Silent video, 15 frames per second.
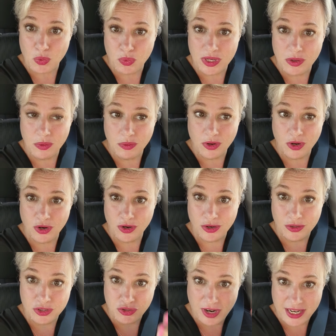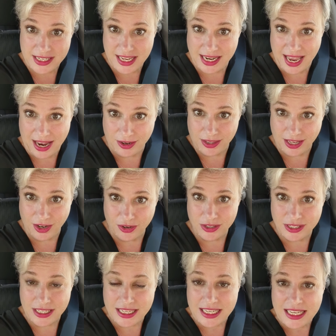We were trying to get out of there.
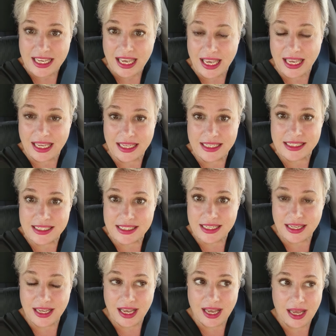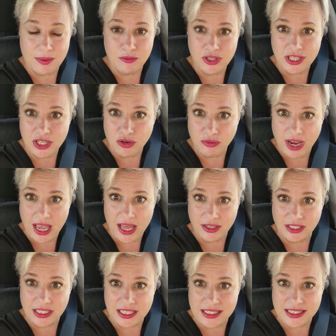And I'm looking
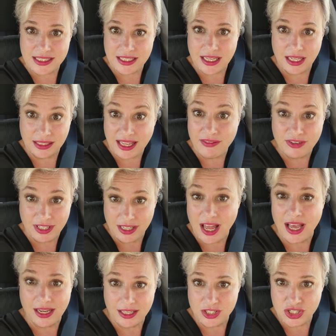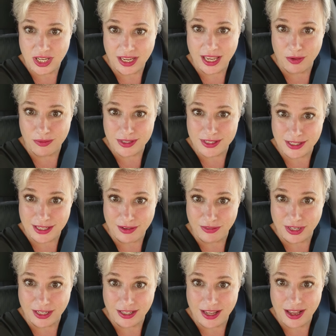around and it's 11 o'clock, and checkout was
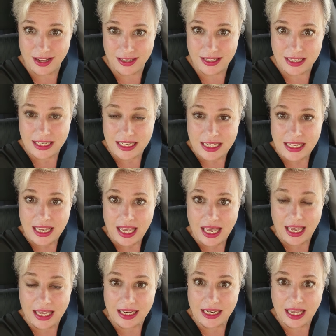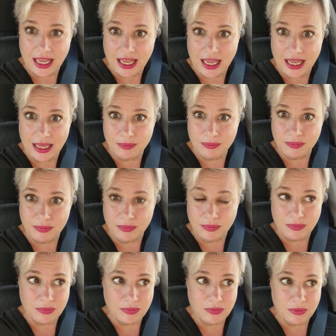11 o'clock. And I'm
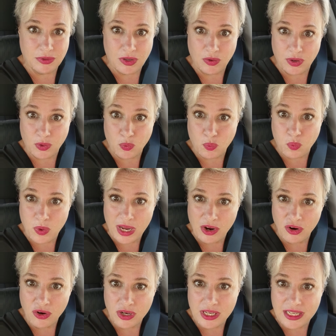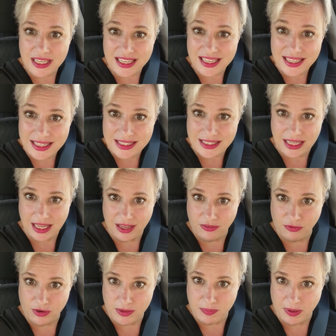going, Where is
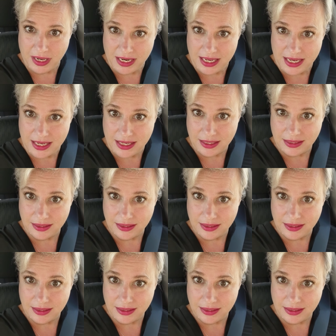everybody?